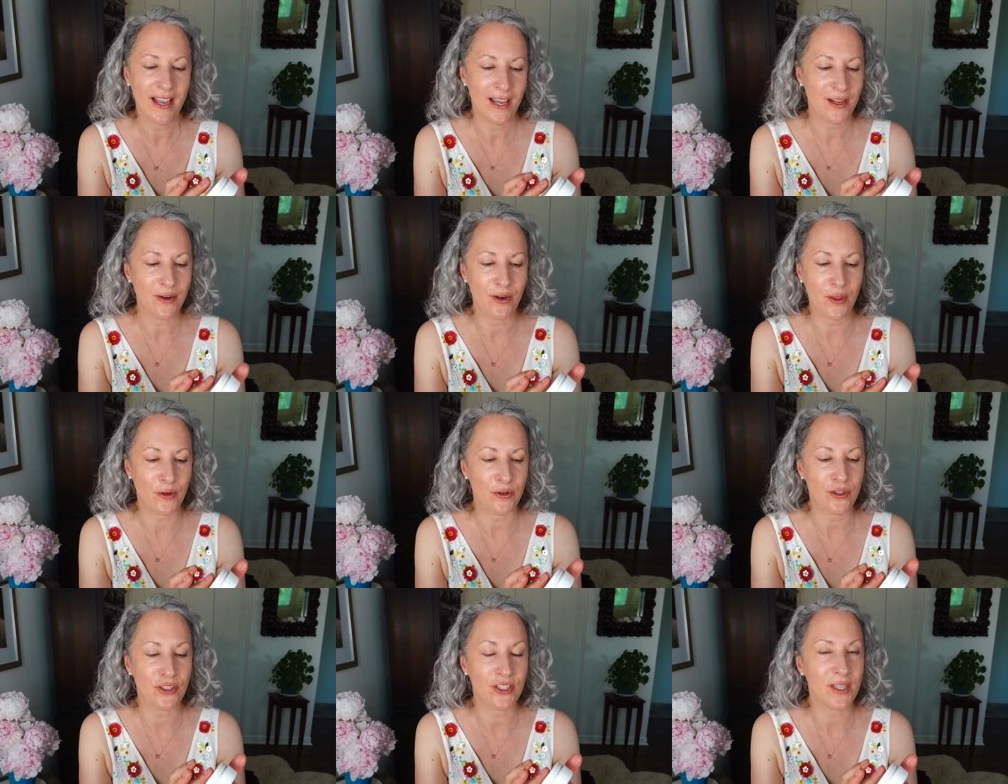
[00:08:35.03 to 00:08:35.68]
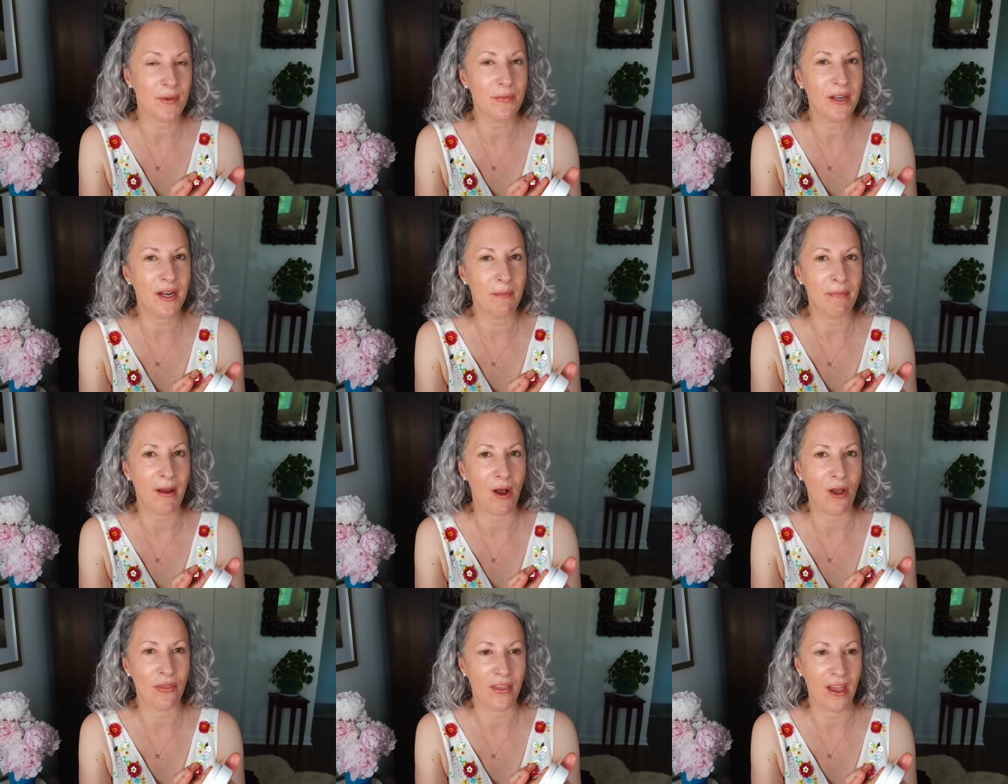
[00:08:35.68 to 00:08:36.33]
I don't know, there's just something
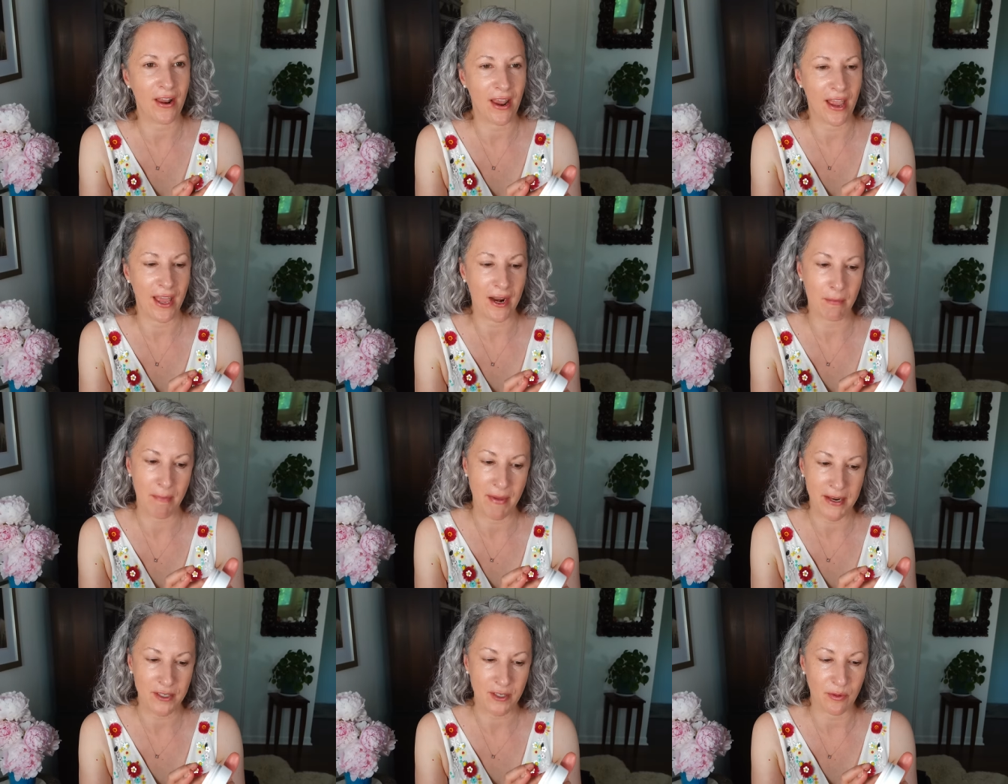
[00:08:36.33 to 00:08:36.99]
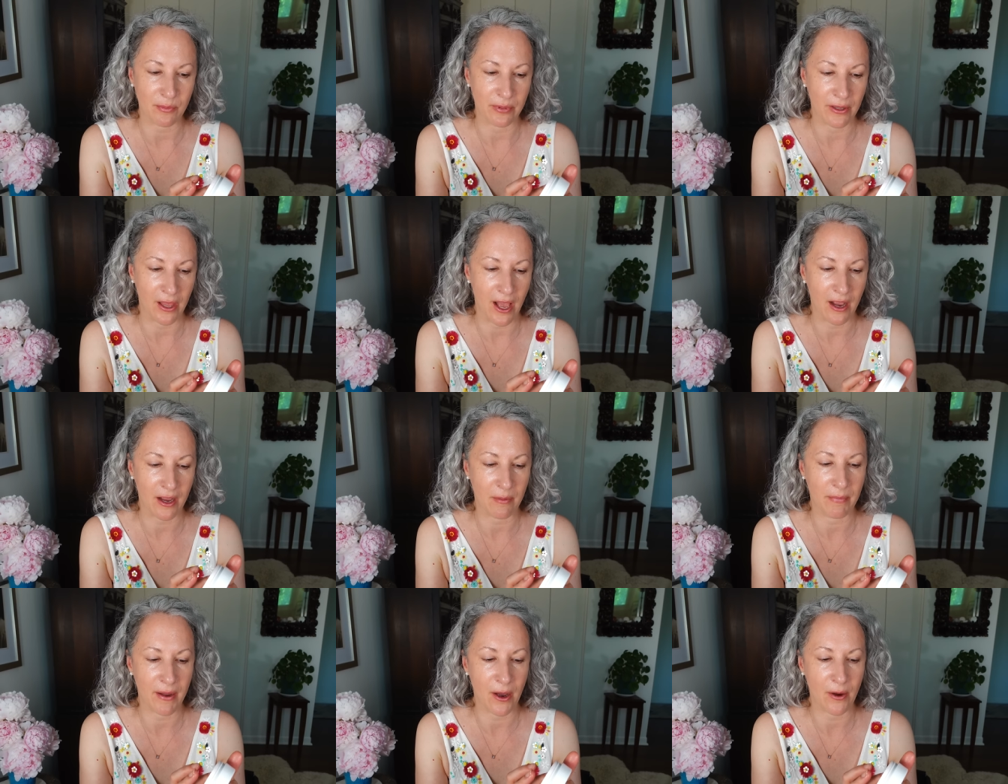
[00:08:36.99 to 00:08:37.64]
about that. I had a mental
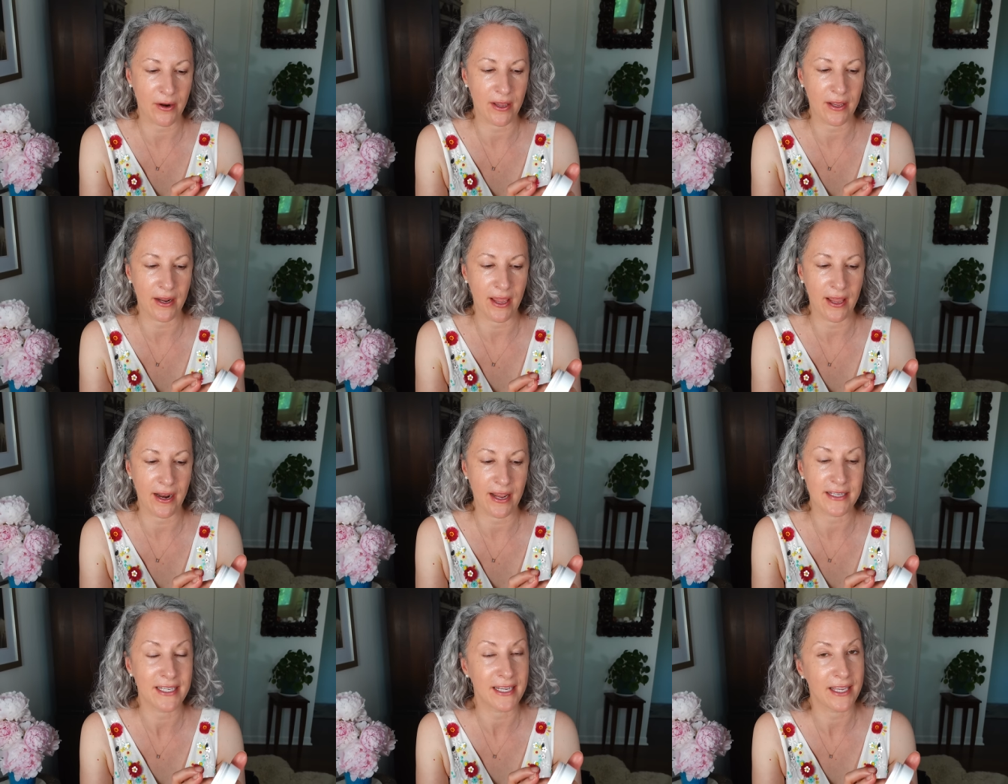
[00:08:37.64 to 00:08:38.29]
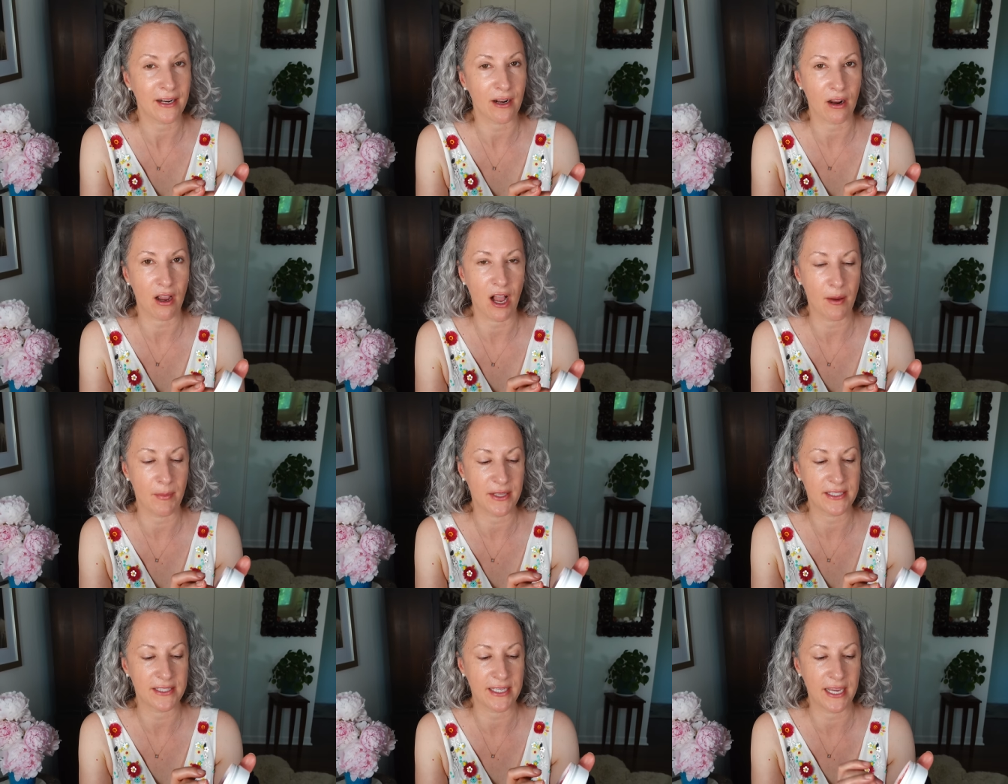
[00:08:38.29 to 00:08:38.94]
block about it and I did get a
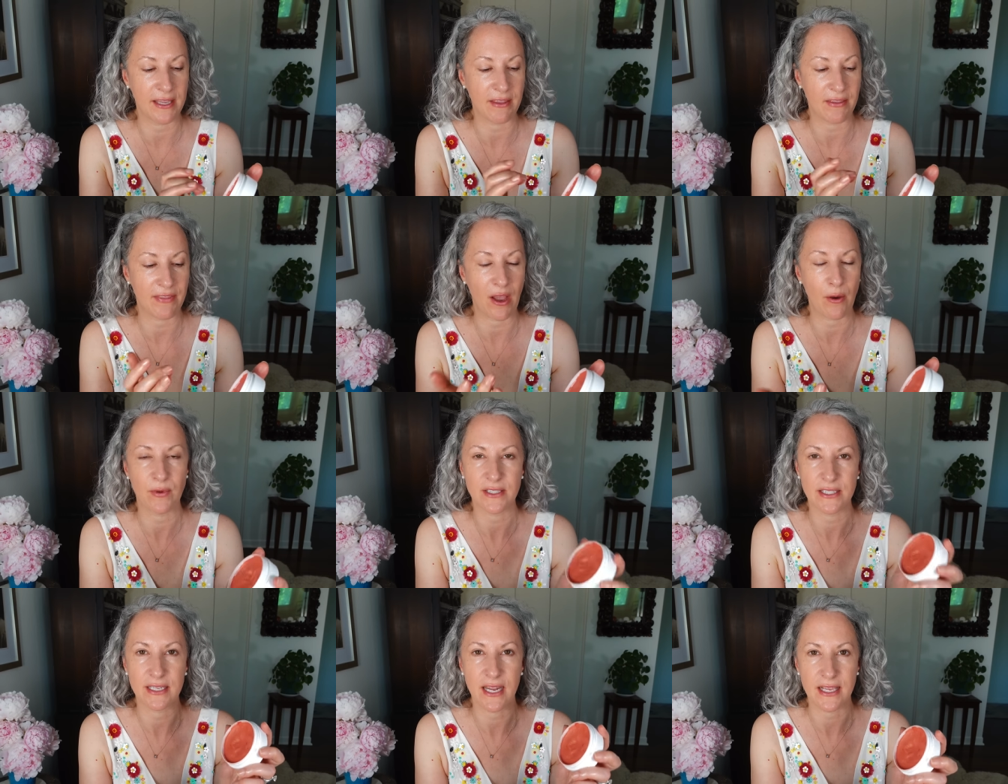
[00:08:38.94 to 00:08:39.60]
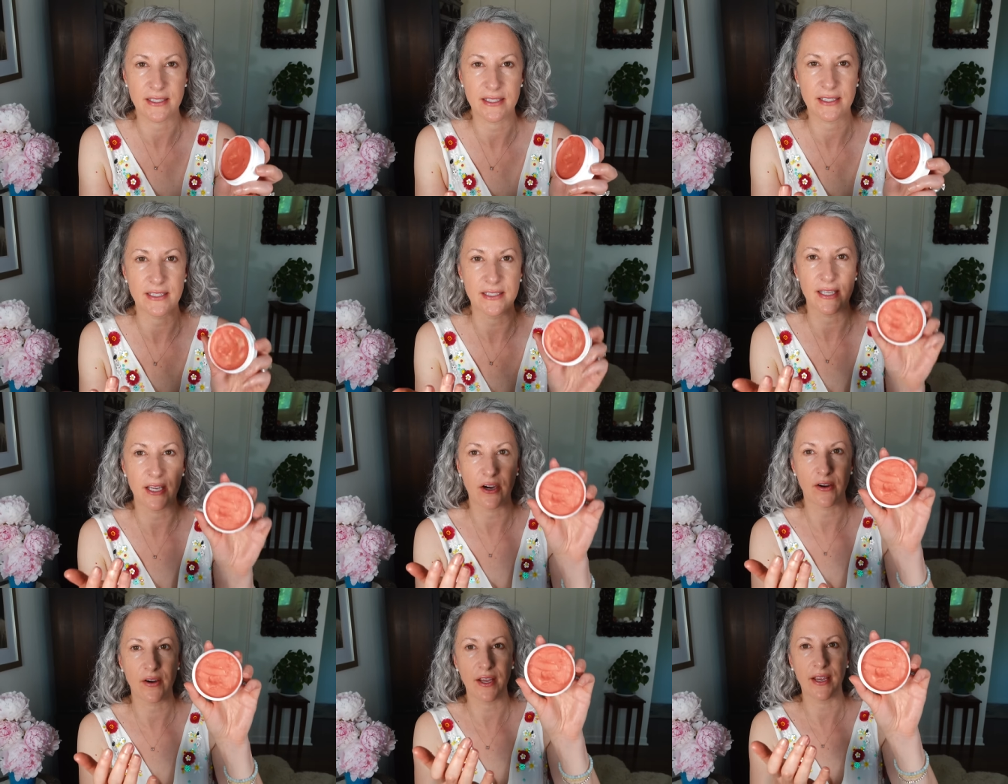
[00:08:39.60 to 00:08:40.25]
comment saying that that was
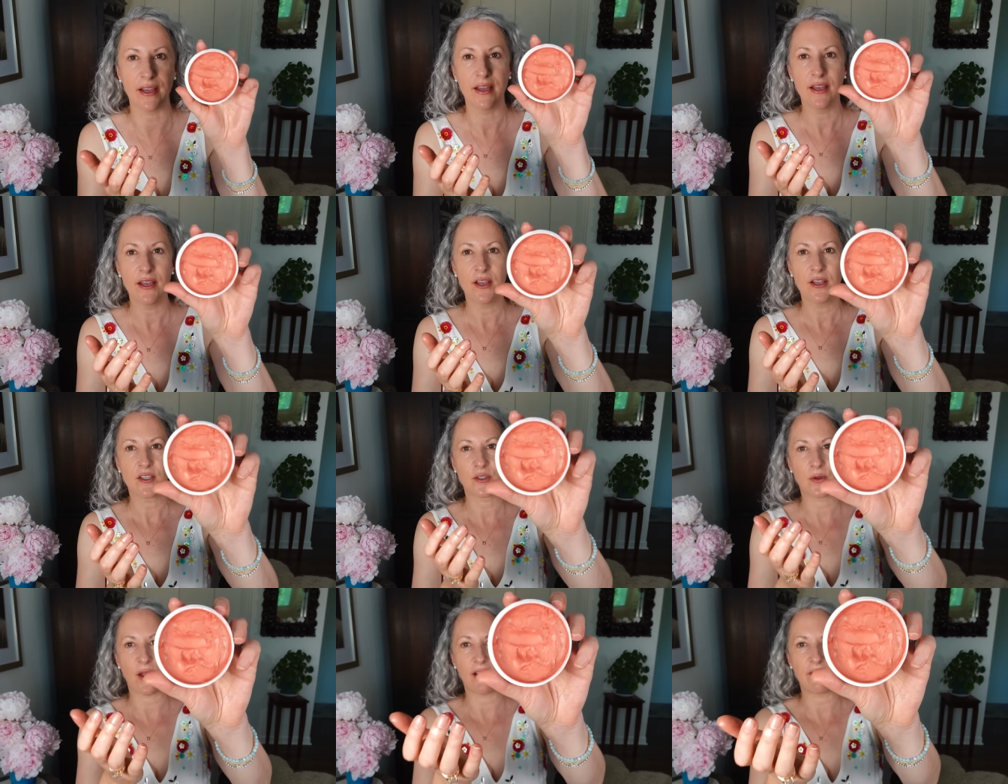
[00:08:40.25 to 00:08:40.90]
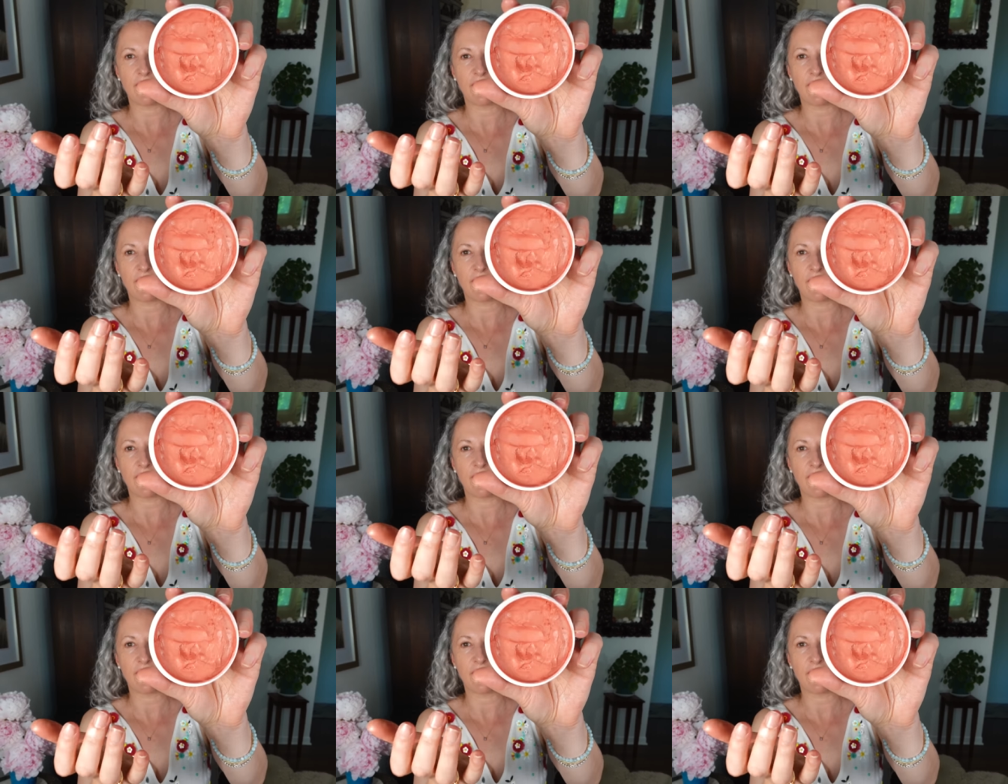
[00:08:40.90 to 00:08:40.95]
necessary. So I